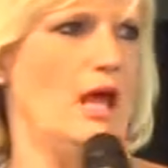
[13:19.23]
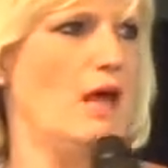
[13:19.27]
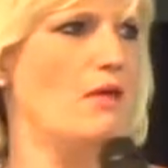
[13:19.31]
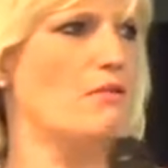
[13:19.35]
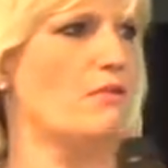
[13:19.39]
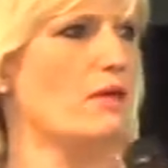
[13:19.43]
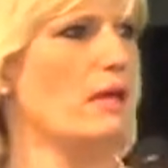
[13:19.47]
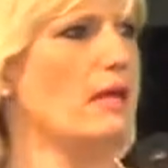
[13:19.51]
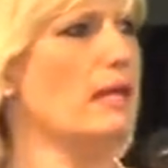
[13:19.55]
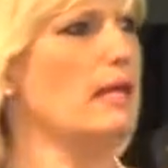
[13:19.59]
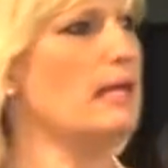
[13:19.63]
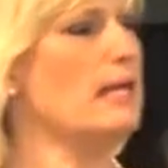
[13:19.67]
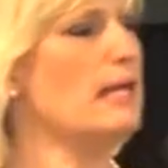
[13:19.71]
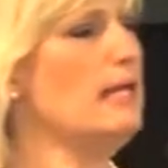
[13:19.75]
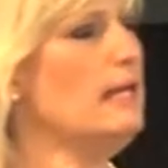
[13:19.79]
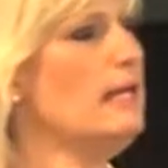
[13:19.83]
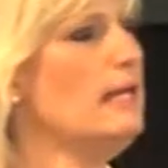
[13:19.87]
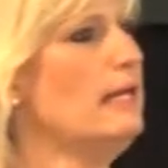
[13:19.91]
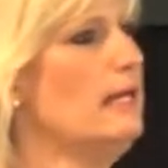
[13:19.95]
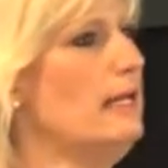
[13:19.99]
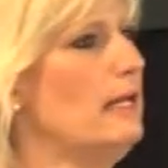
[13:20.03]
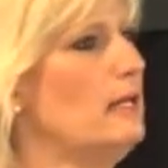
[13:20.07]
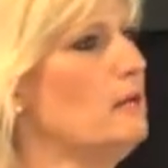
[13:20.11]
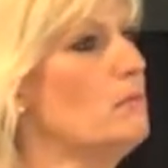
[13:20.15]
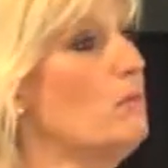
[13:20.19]
The
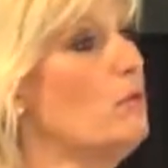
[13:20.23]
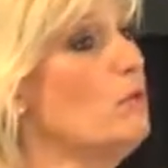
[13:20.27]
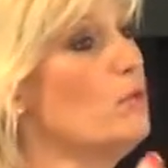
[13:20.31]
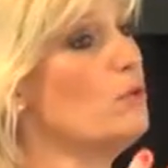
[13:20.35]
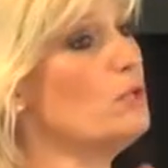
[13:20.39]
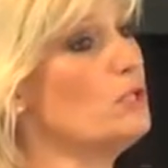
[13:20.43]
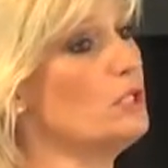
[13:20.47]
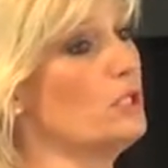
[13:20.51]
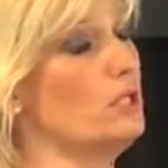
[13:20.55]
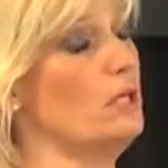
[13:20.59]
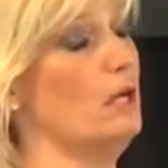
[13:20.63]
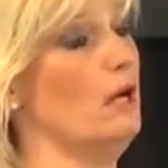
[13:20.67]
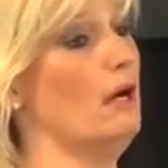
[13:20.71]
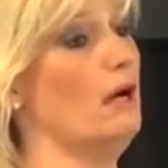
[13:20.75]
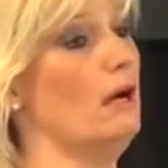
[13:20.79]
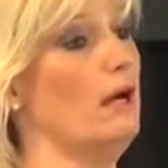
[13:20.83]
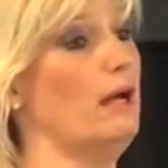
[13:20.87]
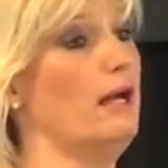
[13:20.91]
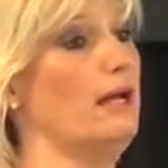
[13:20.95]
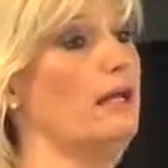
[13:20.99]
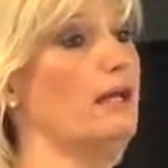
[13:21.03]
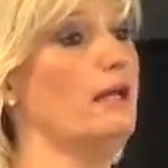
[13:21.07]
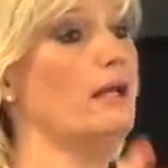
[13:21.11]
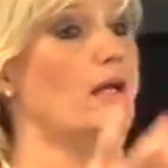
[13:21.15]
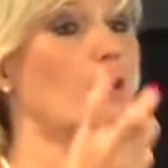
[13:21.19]
healing,
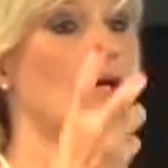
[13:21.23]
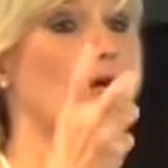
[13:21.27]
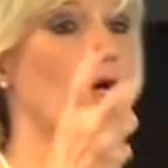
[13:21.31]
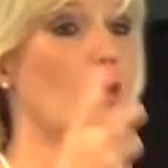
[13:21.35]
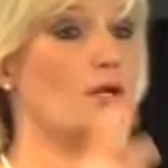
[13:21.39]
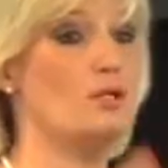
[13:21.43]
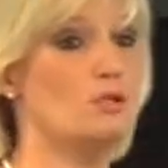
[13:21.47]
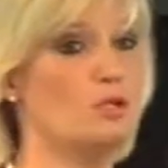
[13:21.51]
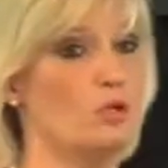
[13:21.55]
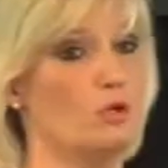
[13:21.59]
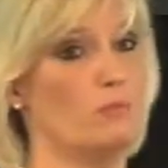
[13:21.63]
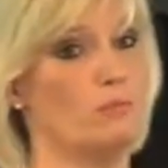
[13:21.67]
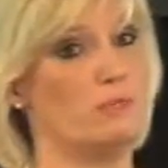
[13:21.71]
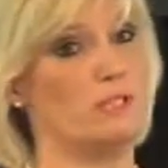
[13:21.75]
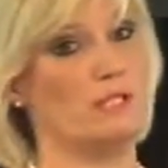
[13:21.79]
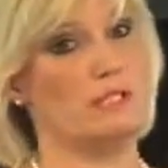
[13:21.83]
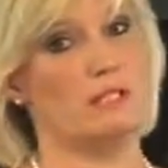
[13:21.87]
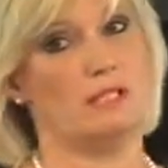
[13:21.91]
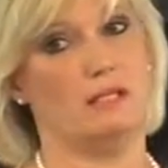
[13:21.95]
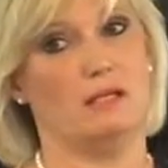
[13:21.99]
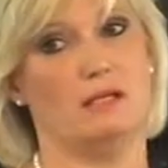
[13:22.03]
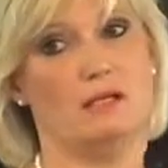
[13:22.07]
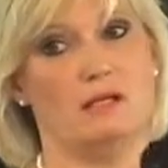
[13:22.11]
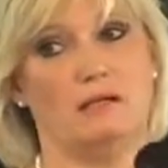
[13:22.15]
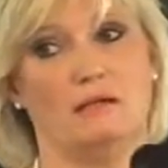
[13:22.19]
Mordecai adopted
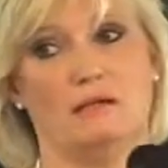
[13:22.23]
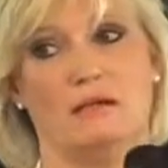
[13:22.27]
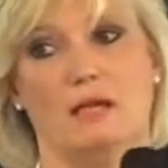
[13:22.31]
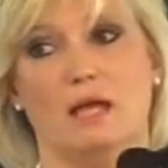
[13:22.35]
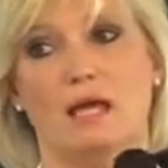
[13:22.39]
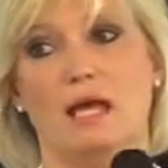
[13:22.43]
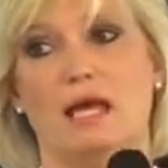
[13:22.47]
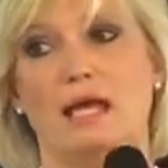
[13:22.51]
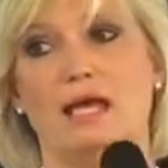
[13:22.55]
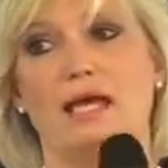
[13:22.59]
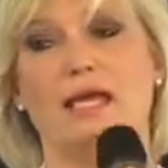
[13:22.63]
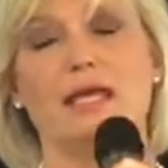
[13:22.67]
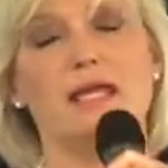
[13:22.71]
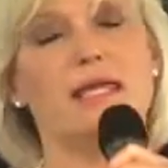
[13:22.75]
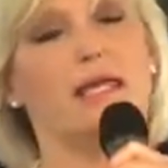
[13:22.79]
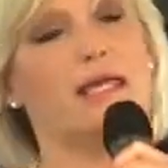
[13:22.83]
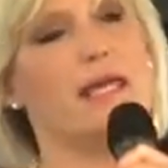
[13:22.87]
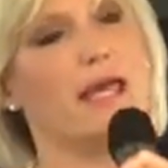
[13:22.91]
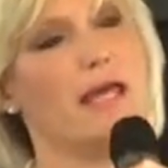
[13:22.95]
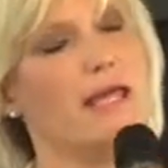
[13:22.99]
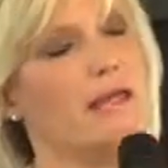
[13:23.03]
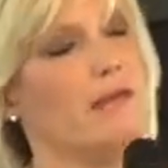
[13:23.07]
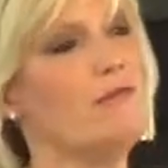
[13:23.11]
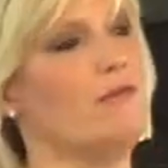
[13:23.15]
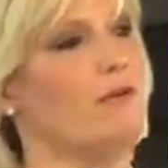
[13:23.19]
her. He
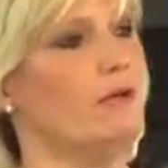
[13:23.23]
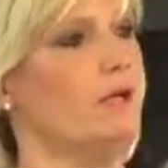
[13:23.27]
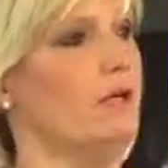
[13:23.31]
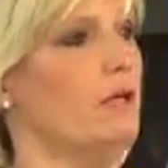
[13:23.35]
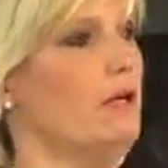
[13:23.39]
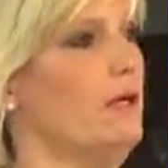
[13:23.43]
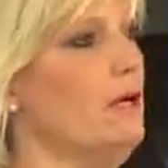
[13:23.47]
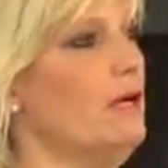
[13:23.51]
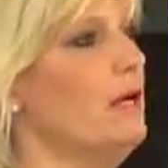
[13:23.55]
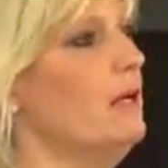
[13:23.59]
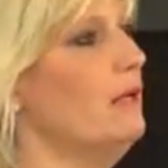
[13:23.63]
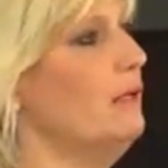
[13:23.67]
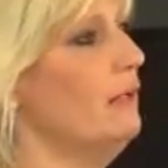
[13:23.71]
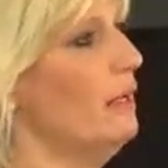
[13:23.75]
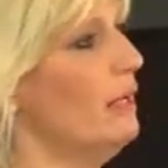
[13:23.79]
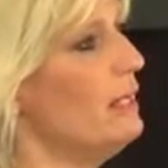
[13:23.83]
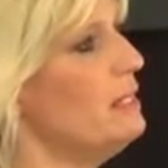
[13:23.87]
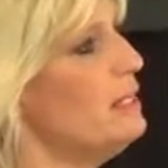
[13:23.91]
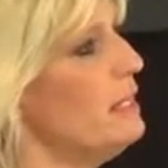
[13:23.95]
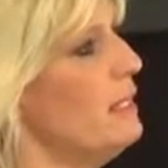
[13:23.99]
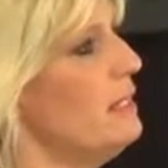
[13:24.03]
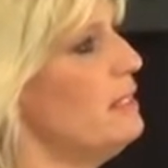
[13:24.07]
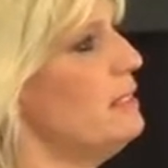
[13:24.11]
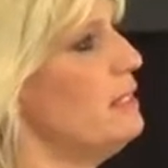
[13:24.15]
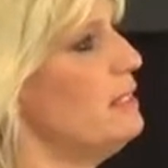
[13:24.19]
gave her an
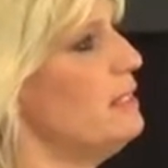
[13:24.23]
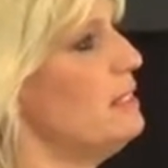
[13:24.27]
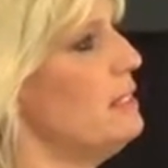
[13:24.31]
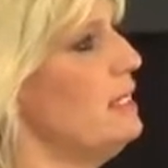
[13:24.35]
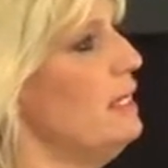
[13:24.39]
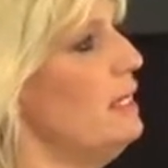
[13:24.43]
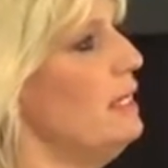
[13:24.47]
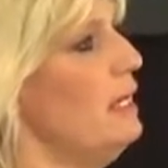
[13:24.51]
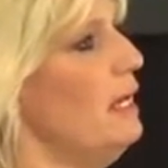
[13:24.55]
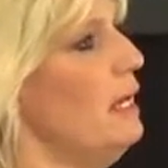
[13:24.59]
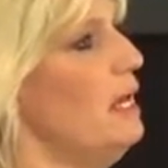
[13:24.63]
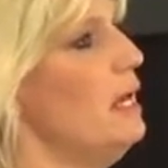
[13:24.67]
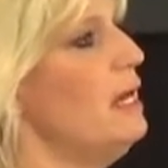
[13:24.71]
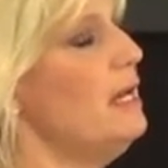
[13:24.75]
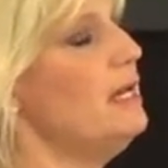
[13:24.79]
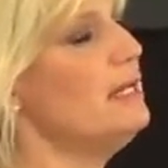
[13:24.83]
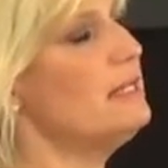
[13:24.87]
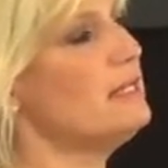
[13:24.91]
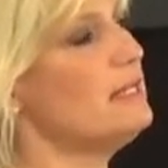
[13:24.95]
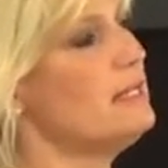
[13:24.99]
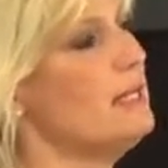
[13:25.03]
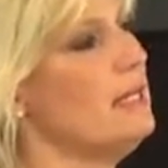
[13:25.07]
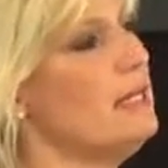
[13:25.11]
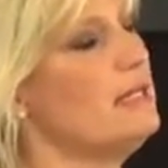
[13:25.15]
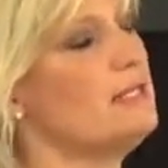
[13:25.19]
identity. It
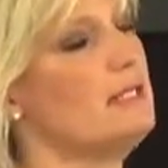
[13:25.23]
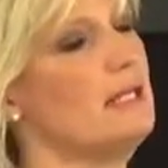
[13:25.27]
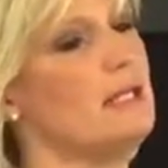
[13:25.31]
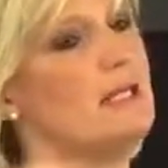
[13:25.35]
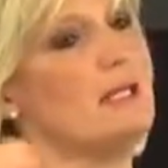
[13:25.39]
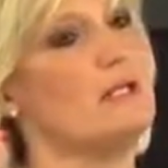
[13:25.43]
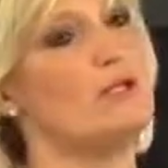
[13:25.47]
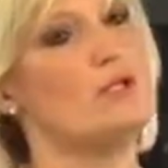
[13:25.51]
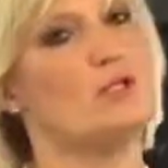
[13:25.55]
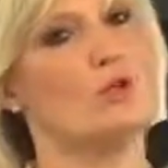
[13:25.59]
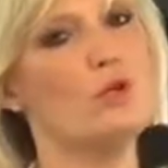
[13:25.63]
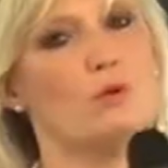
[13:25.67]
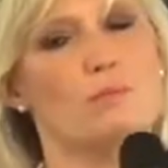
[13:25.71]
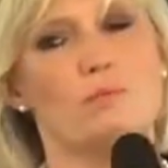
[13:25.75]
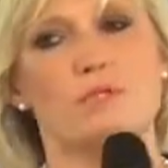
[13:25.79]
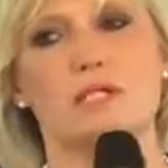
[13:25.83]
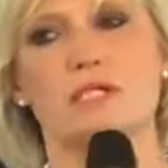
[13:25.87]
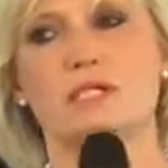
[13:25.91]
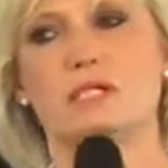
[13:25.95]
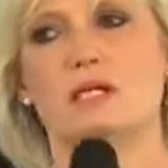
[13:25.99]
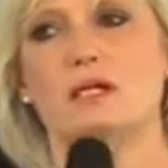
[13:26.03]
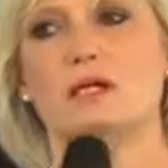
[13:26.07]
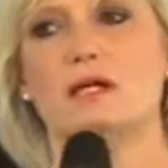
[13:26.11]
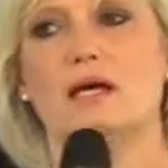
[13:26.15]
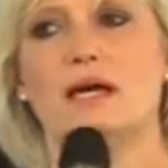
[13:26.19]
says he adopted
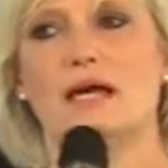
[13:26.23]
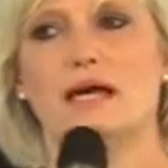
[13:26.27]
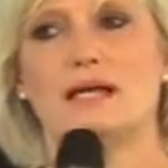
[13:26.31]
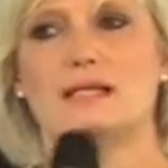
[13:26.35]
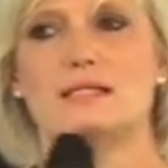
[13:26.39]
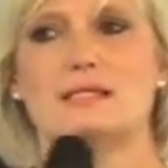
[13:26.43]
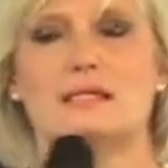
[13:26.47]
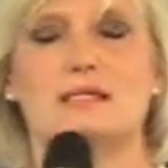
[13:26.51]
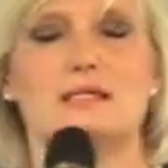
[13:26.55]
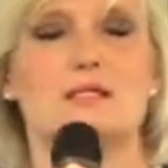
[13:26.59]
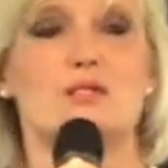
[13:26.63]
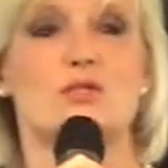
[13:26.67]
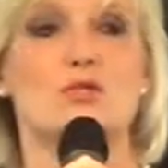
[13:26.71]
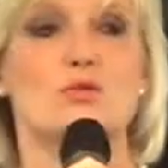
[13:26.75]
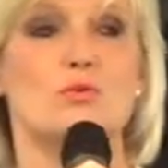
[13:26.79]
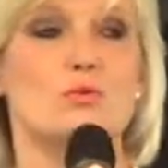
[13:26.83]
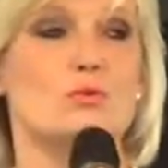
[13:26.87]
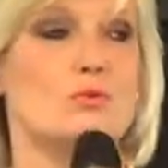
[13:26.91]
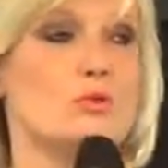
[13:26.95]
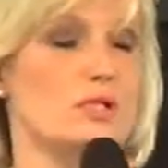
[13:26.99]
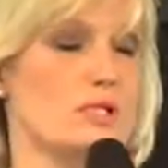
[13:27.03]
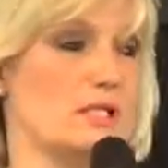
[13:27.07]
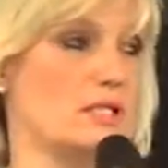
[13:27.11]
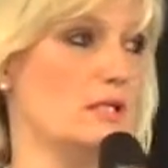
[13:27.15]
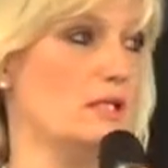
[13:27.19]
her as his
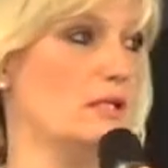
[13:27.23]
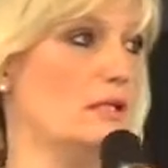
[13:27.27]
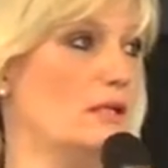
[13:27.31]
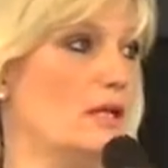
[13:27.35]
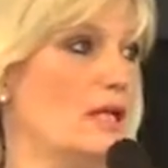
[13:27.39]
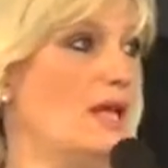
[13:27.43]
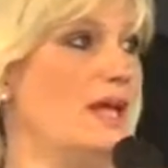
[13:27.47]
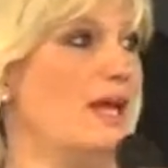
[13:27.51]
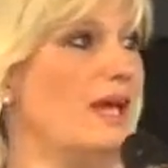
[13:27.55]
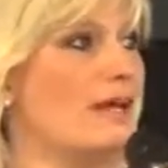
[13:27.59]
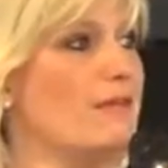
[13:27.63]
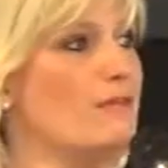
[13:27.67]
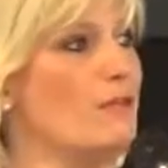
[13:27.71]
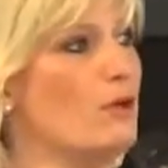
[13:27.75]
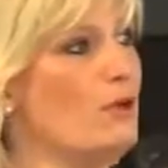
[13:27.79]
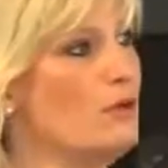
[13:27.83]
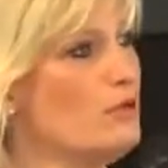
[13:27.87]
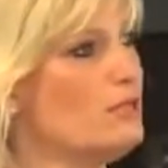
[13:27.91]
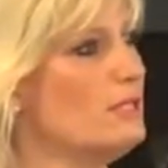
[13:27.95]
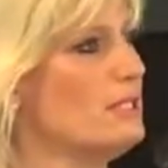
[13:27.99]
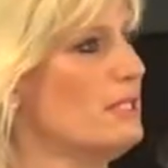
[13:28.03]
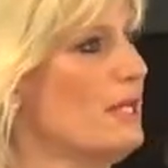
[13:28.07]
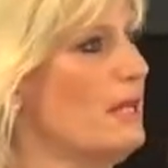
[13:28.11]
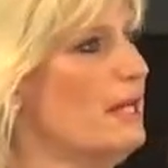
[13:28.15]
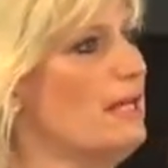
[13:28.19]
daughter. In
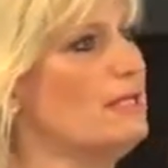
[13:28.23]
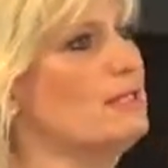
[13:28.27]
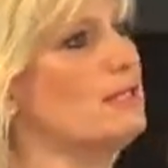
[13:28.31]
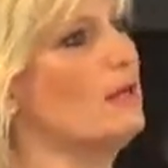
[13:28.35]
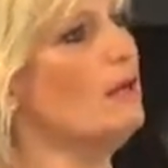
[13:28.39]
those days,